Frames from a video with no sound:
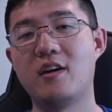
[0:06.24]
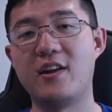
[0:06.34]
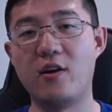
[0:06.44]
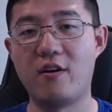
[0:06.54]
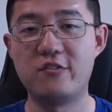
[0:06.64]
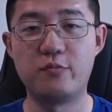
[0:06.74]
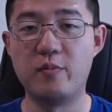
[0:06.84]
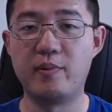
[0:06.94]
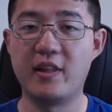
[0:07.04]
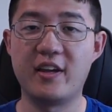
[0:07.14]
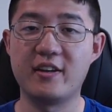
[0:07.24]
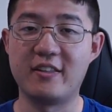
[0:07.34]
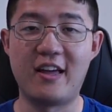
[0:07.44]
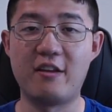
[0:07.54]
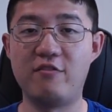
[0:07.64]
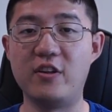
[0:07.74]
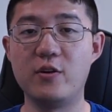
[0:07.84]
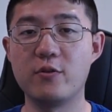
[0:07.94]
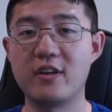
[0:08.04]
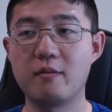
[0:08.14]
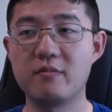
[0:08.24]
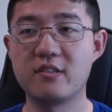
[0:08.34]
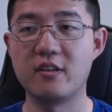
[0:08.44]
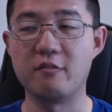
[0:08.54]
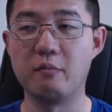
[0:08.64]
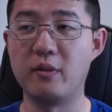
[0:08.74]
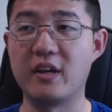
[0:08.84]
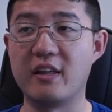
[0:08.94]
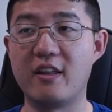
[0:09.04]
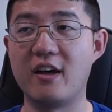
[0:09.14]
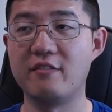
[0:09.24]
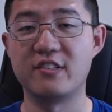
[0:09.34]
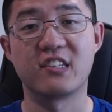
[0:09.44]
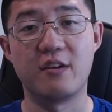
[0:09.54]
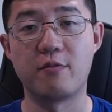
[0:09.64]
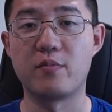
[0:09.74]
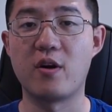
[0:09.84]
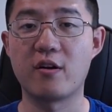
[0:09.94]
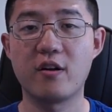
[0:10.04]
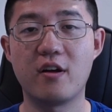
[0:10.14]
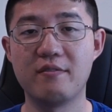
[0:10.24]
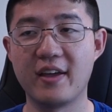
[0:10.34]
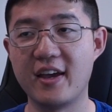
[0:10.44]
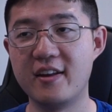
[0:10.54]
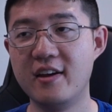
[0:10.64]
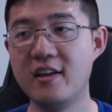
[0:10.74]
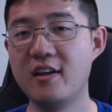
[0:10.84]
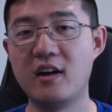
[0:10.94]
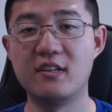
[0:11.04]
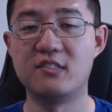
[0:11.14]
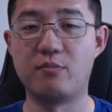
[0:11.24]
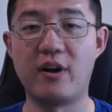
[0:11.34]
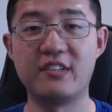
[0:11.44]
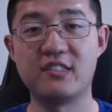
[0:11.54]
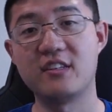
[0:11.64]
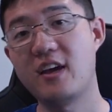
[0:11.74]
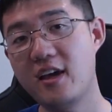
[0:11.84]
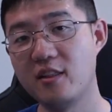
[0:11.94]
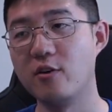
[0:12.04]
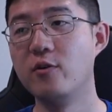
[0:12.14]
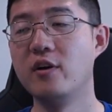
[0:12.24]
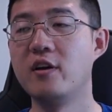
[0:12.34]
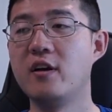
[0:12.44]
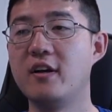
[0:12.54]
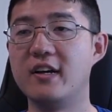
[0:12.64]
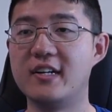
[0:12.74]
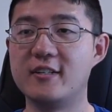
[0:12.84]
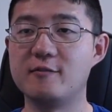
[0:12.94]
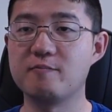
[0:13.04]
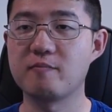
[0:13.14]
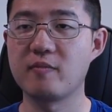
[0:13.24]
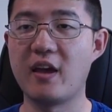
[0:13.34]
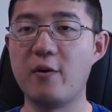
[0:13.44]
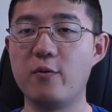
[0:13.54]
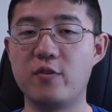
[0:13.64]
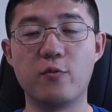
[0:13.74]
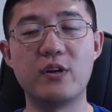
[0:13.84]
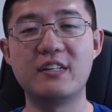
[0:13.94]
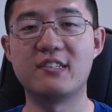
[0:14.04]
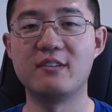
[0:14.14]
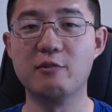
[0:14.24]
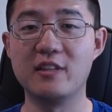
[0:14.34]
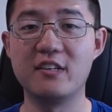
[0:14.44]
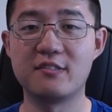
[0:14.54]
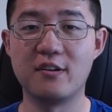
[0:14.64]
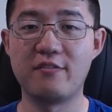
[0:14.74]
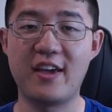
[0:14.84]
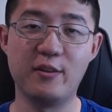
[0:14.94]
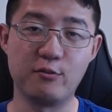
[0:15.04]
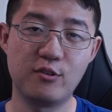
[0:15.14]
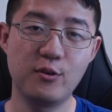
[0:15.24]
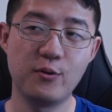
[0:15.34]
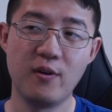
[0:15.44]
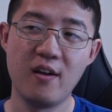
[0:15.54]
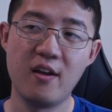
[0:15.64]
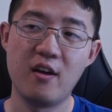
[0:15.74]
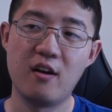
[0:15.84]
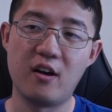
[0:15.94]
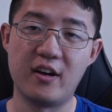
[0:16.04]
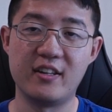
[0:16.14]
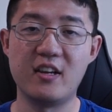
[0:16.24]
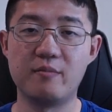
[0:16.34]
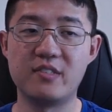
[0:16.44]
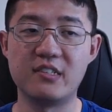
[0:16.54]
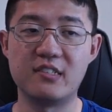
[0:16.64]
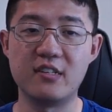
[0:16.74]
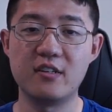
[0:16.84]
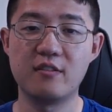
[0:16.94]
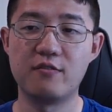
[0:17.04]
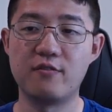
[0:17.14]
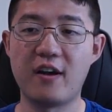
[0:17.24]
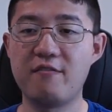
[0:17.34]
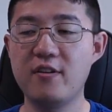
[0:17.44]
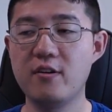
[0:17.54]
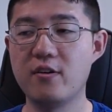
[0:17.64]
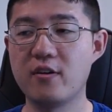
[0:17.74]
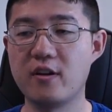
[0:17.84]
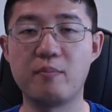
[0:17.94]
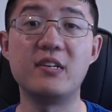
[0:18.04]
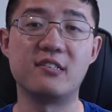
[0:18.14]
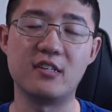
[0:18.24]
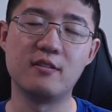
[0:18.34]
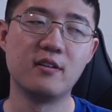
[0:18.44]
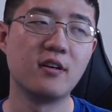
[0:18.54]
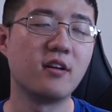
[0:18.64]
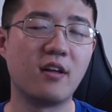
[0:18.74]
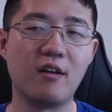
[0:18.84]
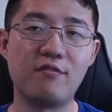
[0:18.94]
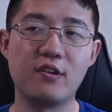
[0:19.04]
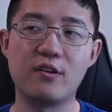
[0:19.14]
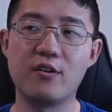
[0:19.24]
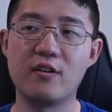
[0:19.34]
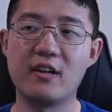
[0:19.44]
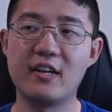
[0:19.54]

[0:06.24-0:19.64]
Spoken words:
I know I've just been playing a lot of video games. I've been playing a lot of Escape from Tarkov and, unsurprisingly, Halo. And with the recent release of Halo 2 on the MCC, I figured PC. I figured